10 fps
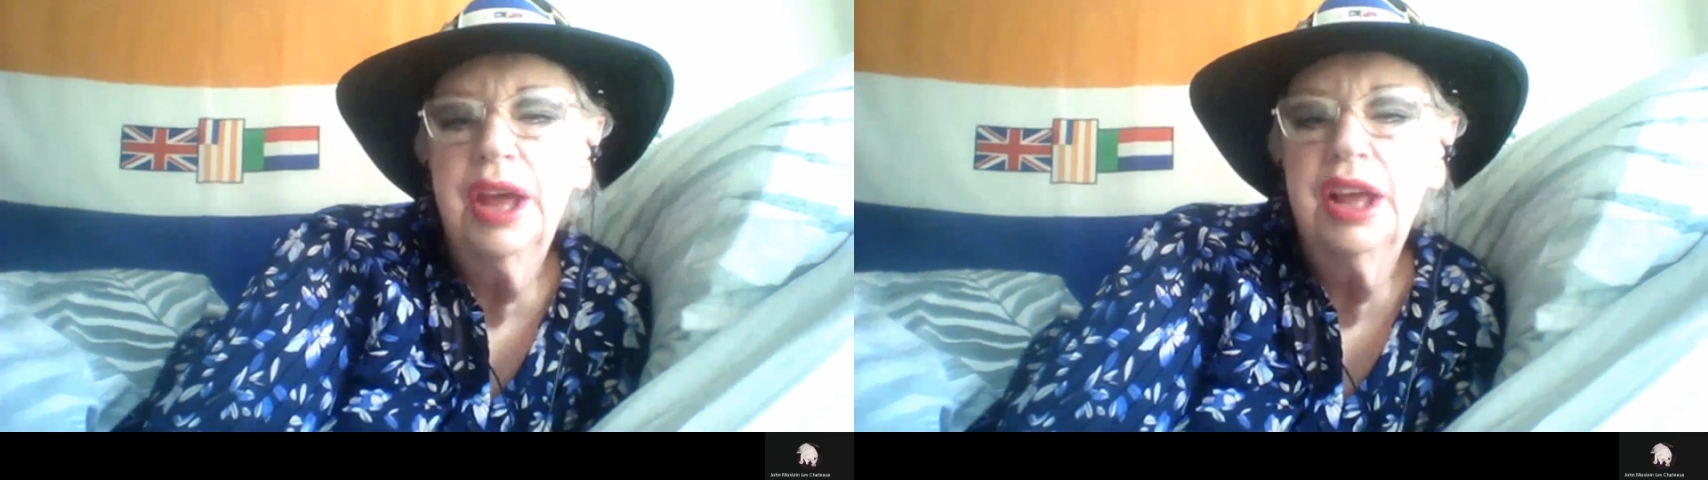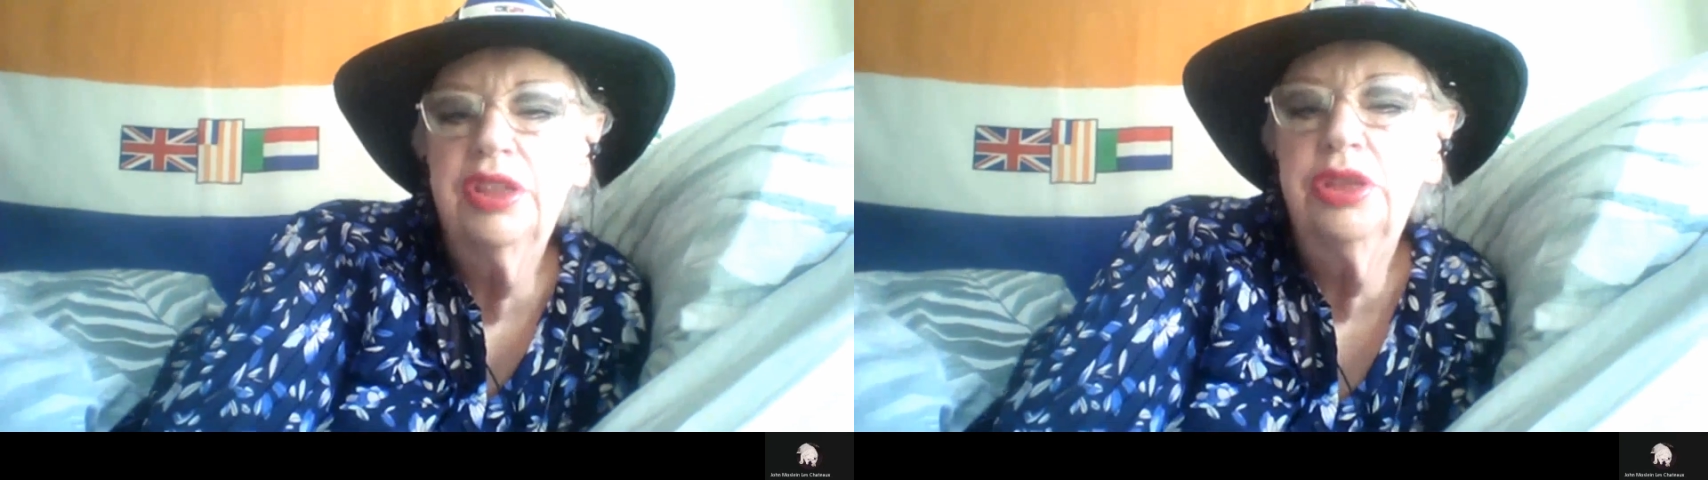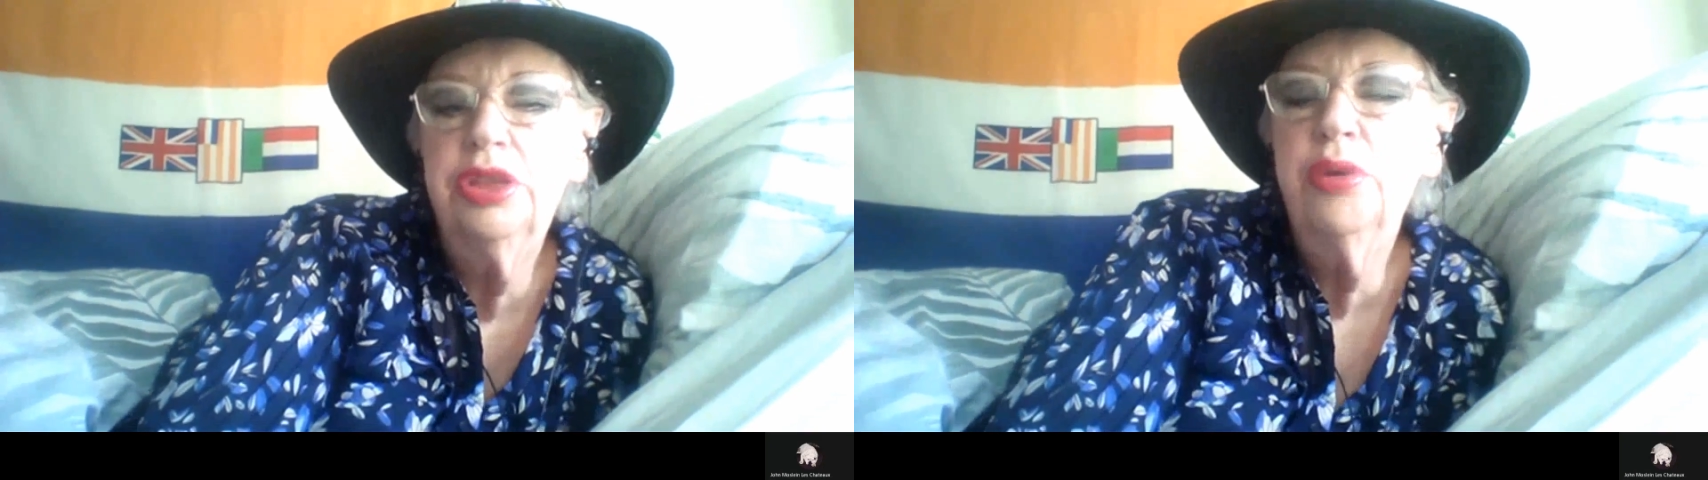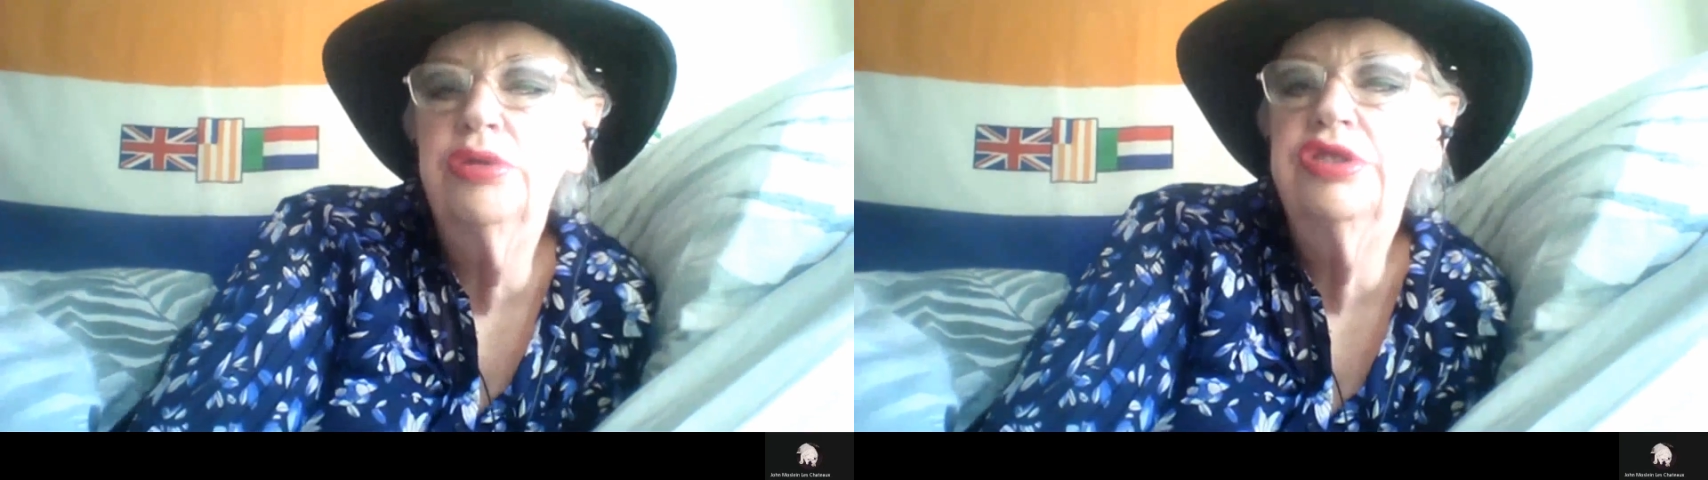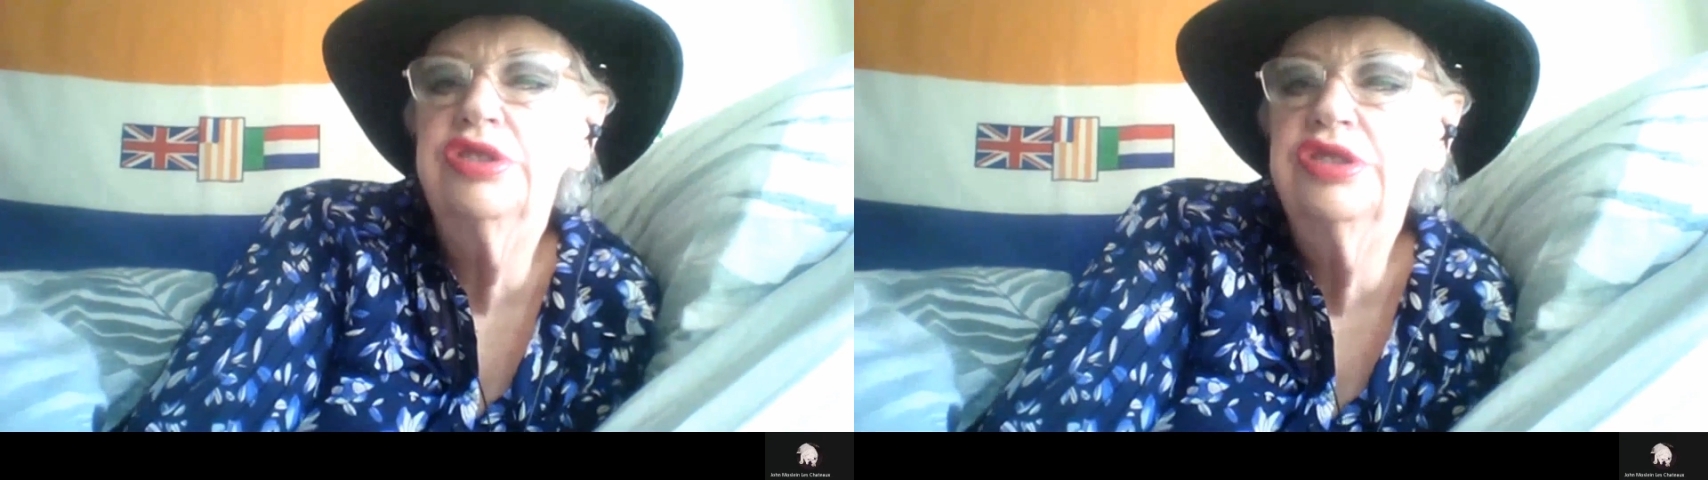had
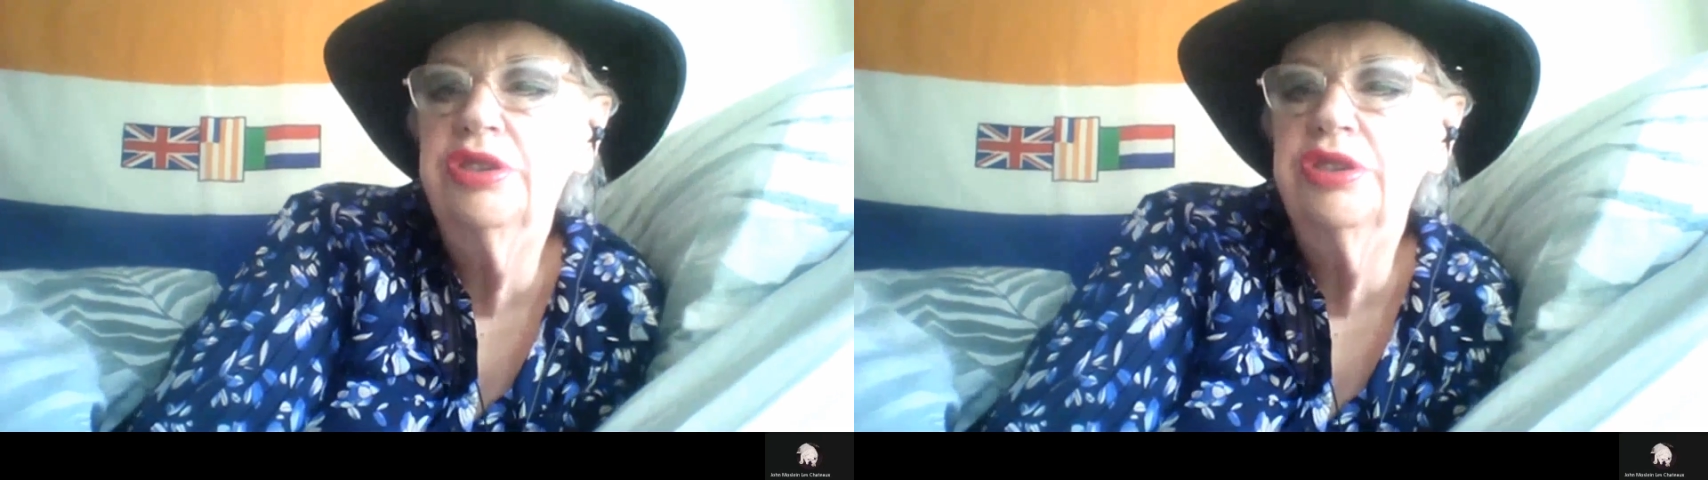thought